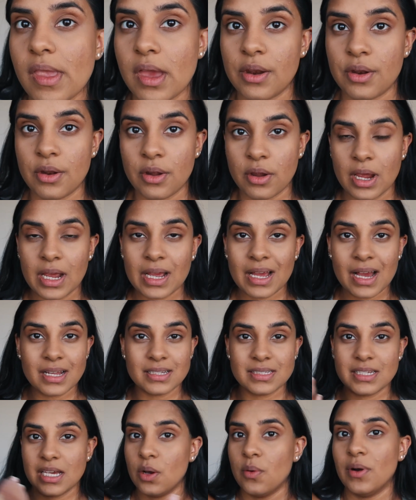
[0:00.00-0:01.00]
I don't know, I
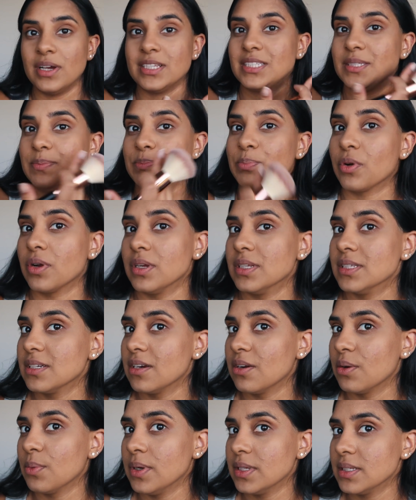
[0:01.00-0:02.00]
can't tell what's
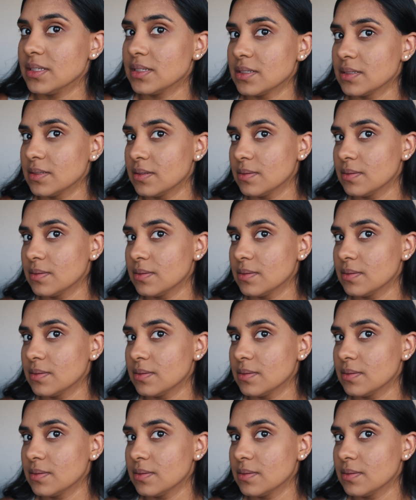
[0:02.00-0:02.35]
bronzer and what's